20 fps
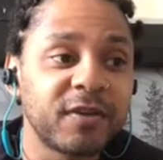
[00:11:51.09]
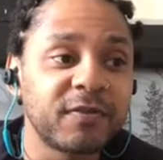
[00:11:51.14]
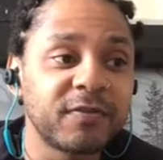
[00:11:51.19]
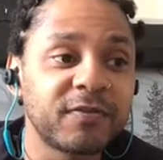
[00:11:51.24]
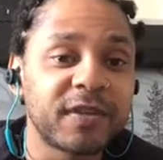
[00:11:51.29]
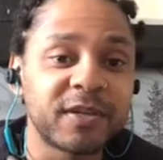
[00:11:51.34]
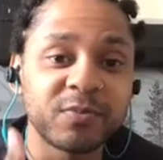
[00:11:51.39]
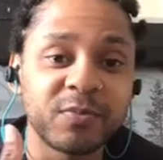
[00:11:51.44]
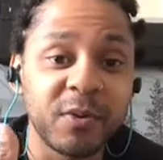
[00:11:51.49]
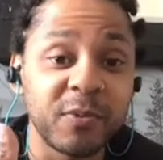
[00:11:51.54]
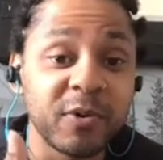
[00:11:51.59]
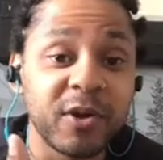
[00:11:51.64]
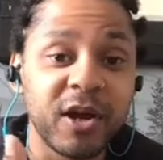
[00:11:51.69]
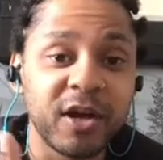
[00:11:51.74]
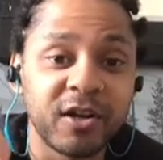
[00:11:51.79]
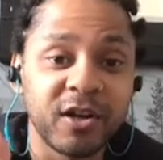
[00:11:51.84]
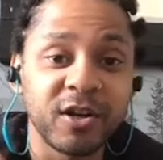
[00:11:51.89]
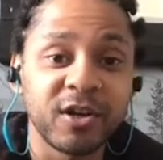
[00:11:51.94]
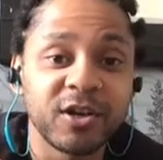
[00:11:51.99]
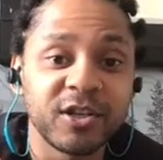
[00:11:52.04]
That's where we're going,
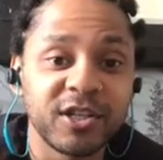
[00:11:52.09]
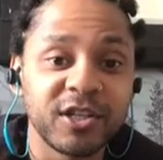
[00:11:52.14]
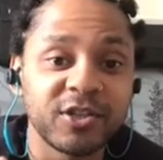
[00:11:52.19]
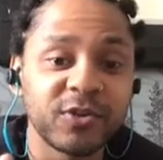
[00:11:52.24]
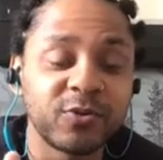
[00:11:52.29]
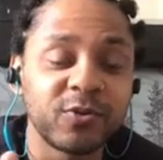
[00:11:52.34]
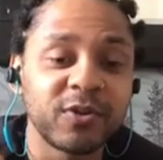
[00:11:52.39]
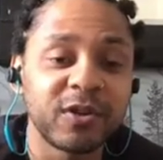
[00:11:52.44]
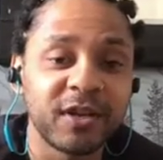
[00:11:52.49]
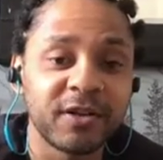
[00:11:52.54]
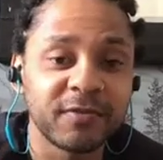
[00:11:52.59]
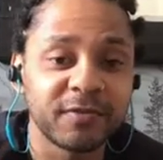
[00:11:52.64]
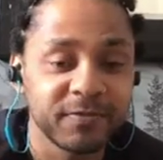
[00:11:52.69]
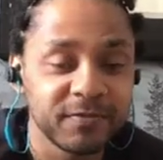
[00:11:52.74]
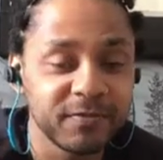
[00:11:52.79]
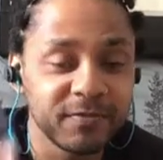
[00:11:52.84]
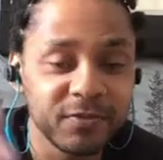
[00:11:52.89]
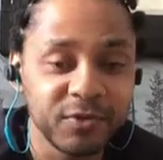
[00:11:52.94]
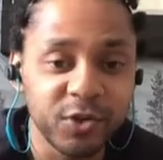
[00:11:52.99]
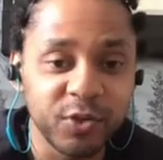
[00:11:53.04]
unconditional love,
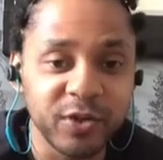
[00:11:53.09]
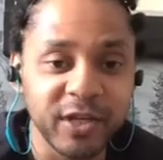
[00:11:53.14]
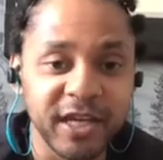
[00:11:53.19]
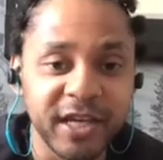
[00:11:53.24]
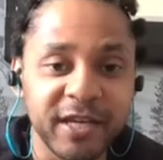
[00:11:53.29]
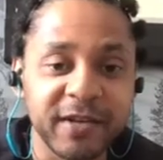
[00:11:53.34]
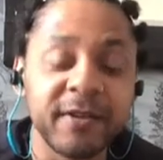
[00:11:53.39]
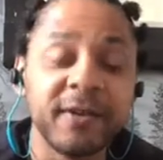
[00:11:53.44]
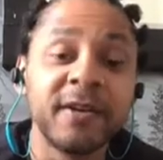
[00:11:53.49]
unity.